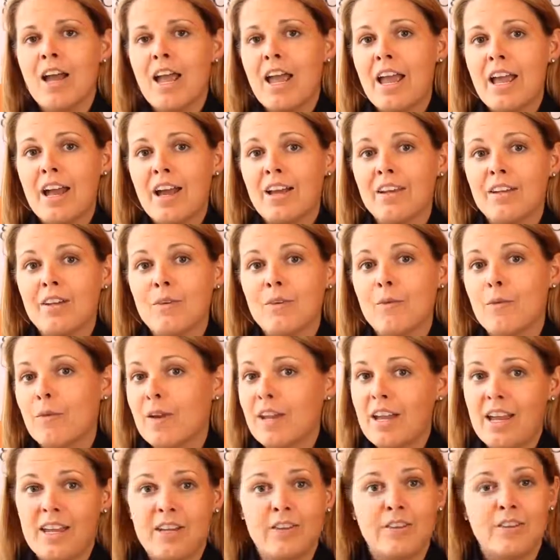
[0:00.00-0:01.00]
And
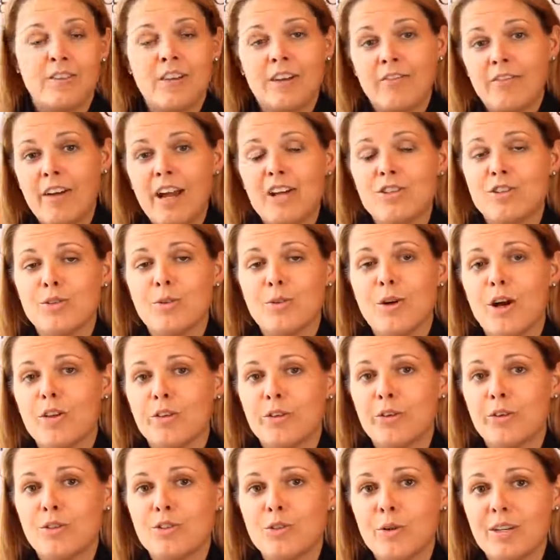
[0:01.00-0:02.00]
we invite you
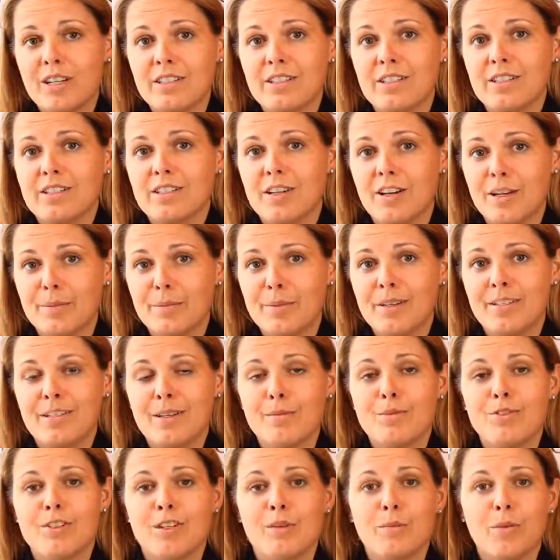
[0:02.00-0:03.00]
also to join us at Startup
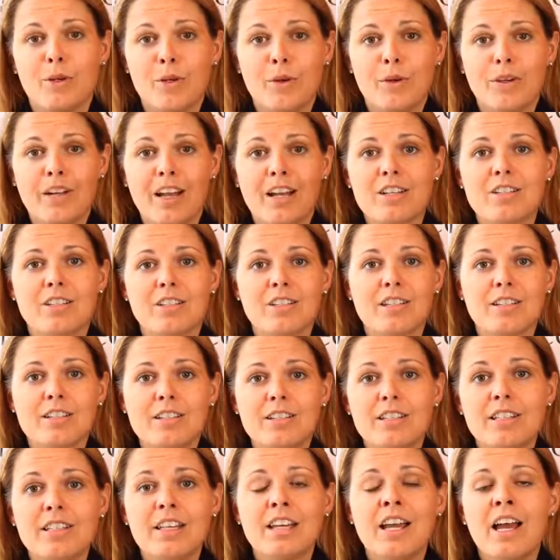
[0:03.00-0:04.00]
Exemption, where you can actually
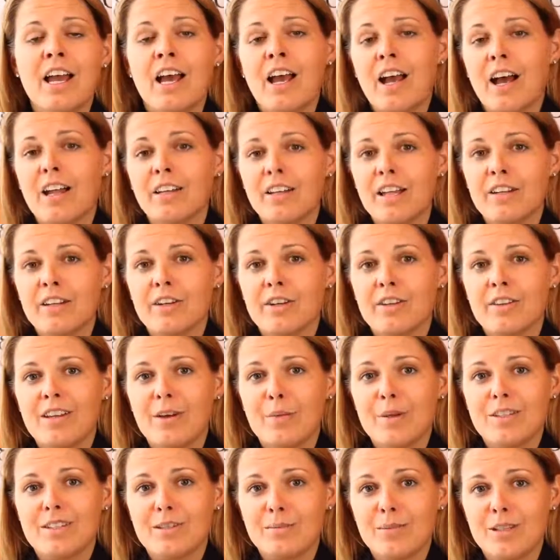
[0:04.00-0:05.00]
see a letter
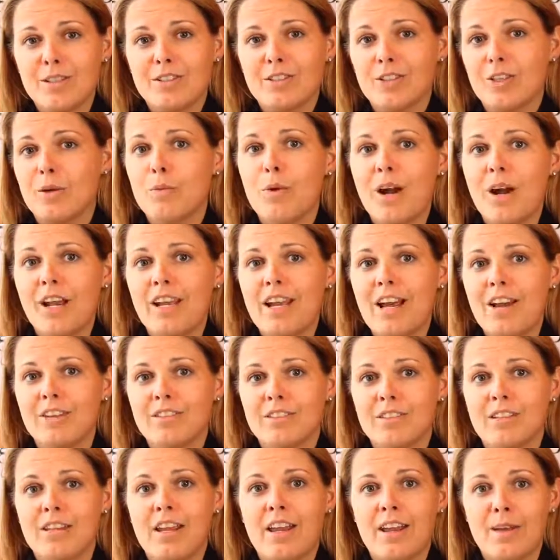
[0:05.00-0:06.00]
that we submitted to the White
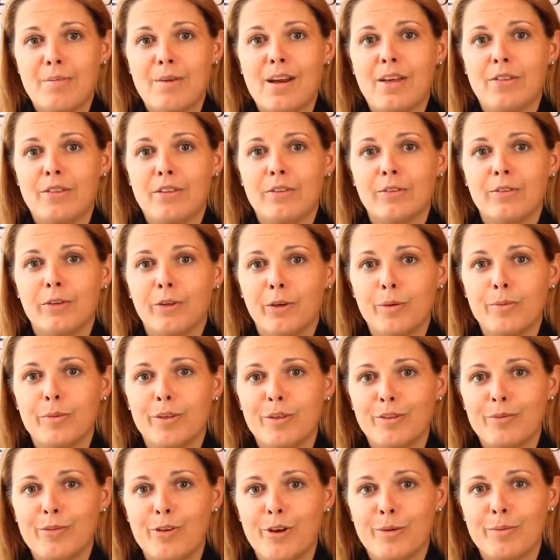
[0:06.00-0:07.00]
House today about this group
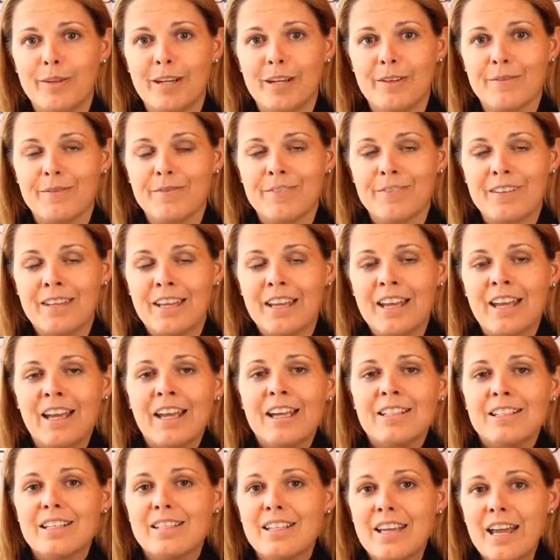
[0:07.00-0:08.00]
that's forming.
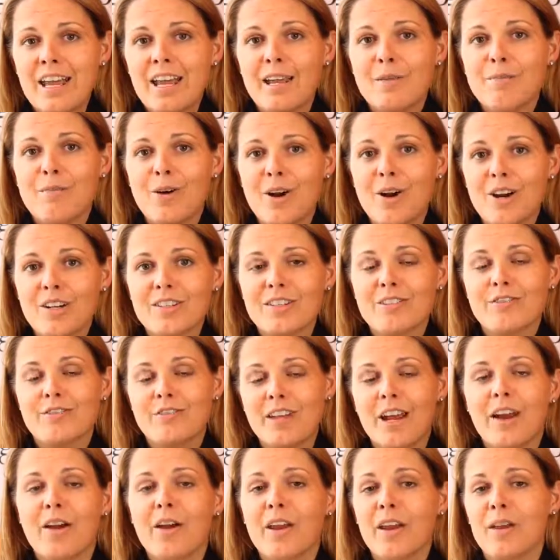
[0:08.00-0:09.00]
Today marks a
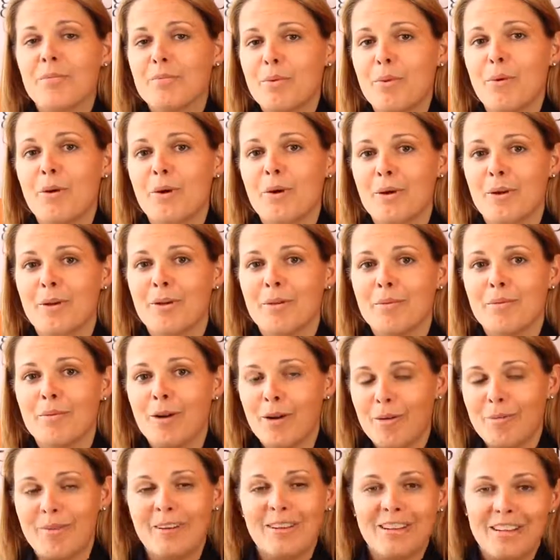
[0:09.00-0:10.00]
very important
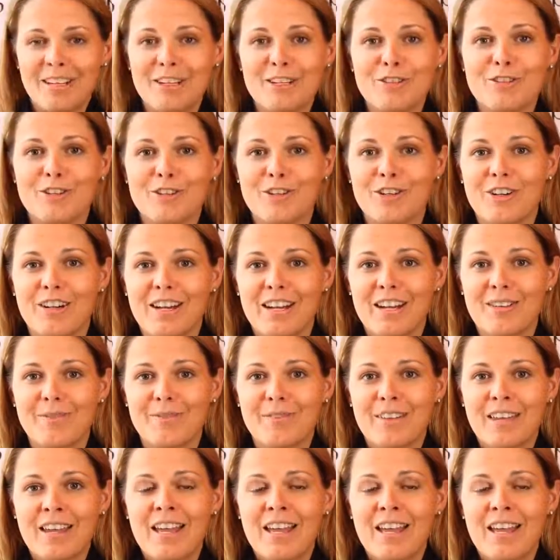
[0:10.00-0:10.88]
moment in history.